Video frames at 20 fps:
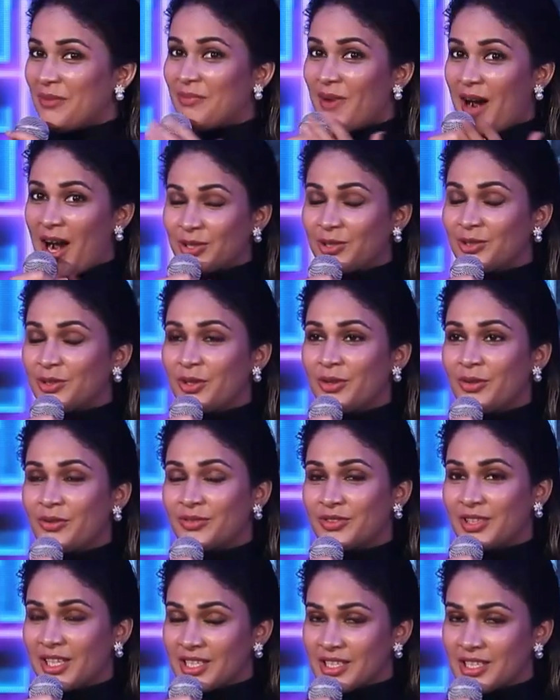part of
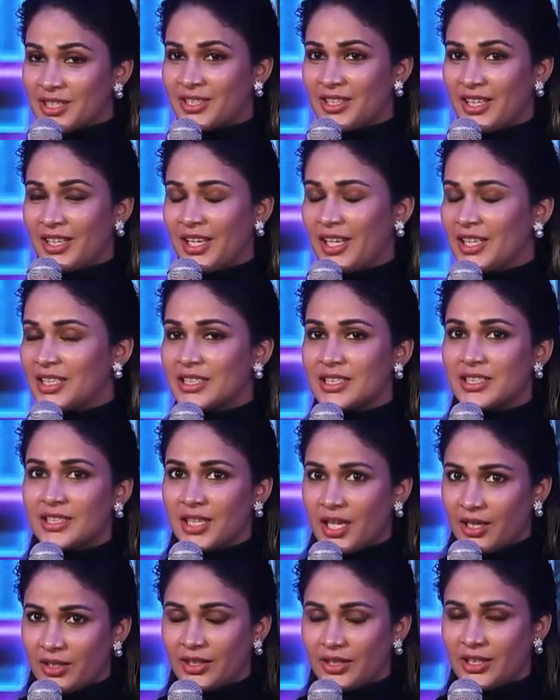such thing is
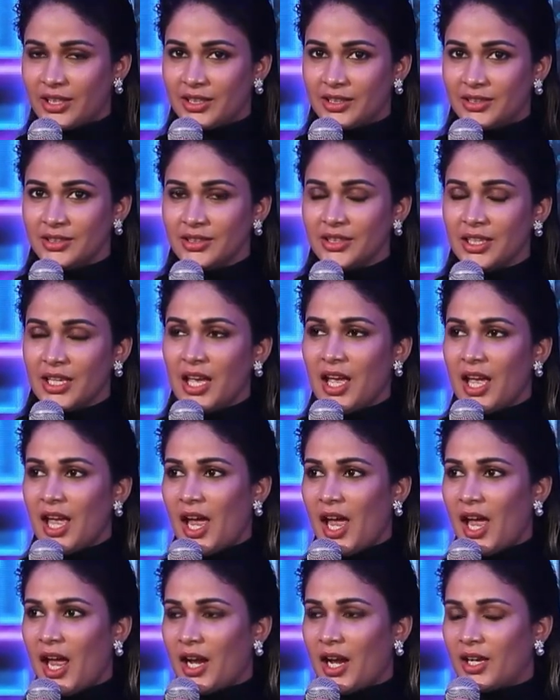surreal,
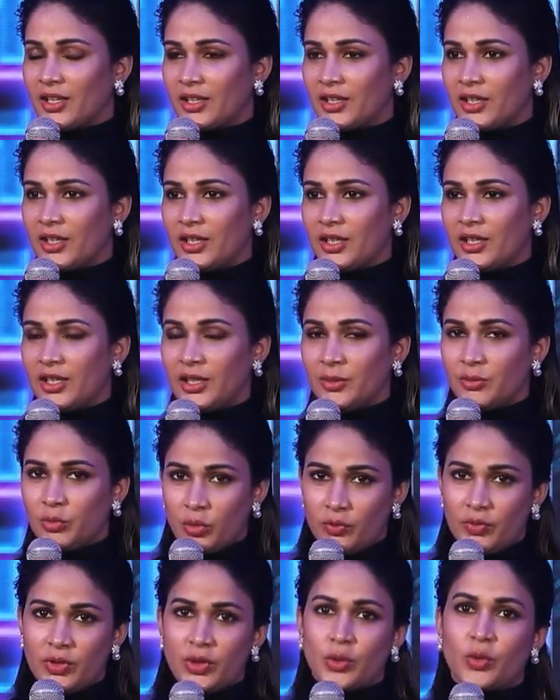and ee
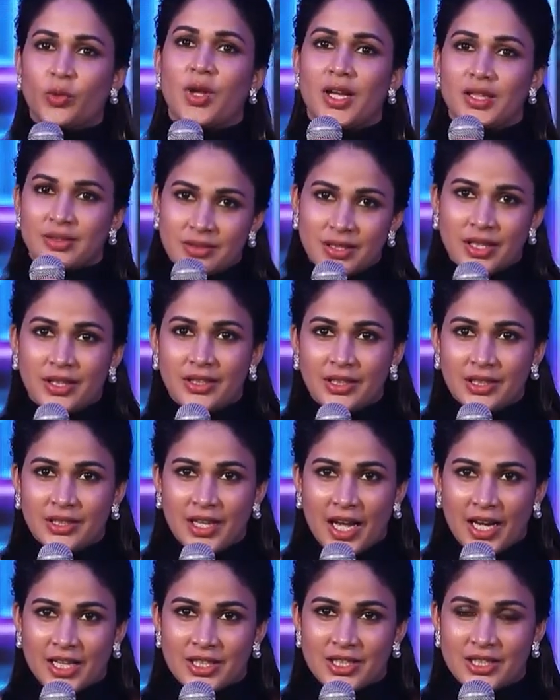movie kuda surreal,
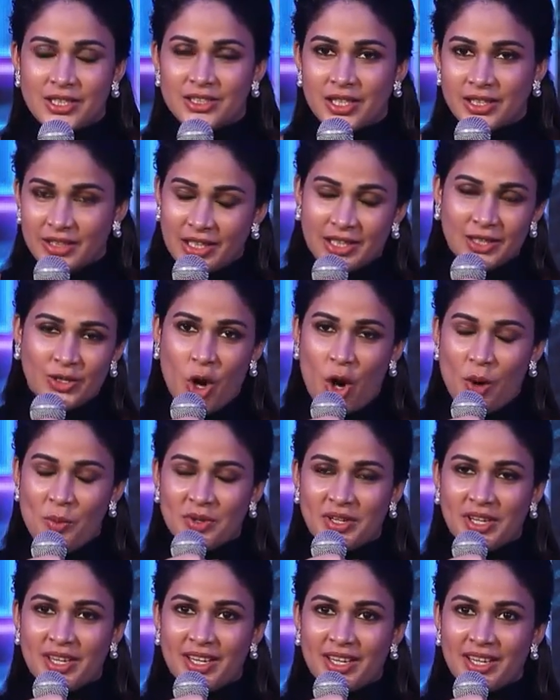actually surreal
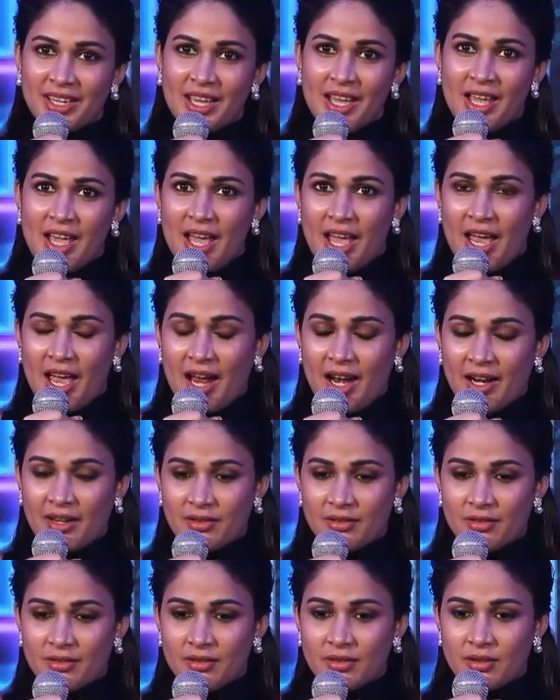comedy, and
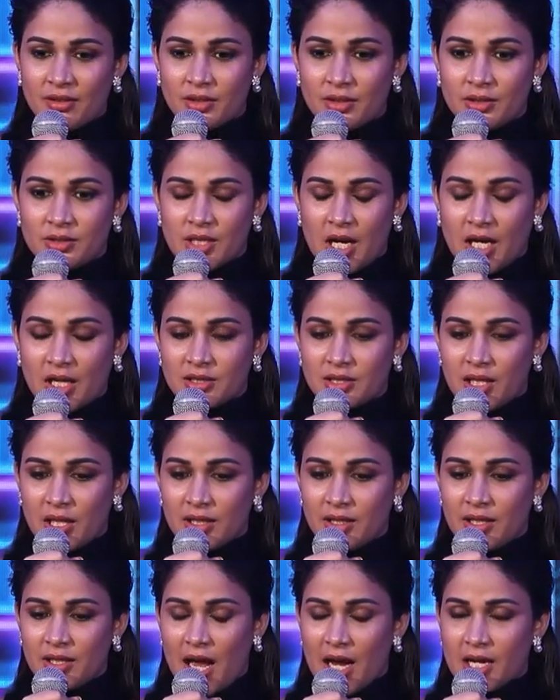chala sai
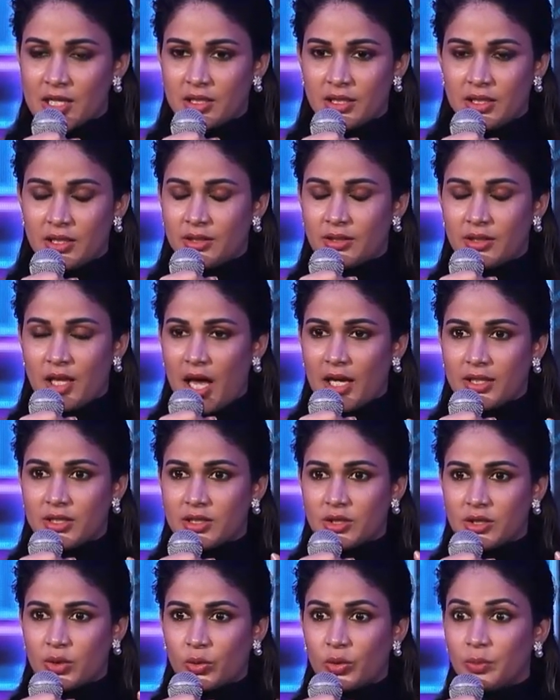actually I
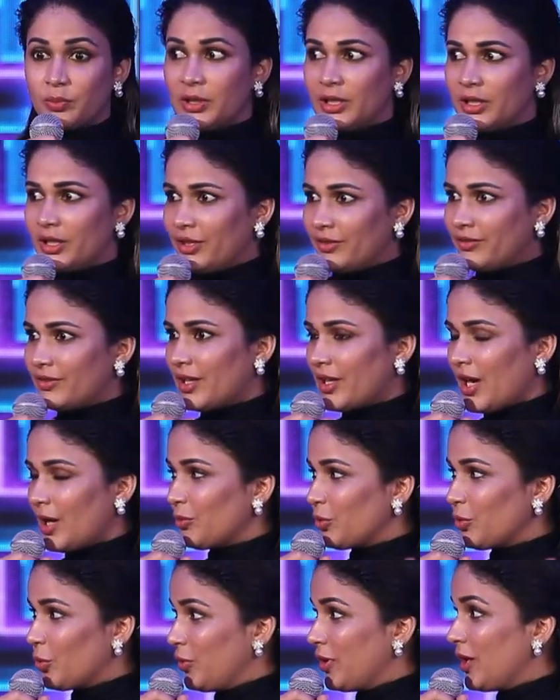just couldn't believe that I'm
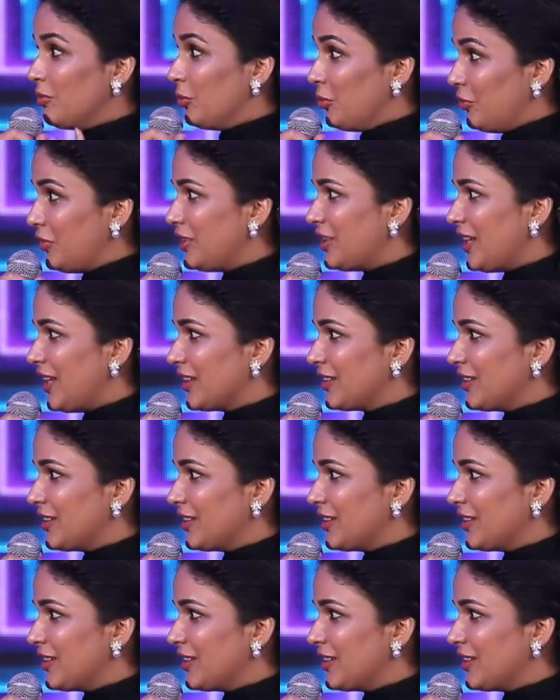doing a movie like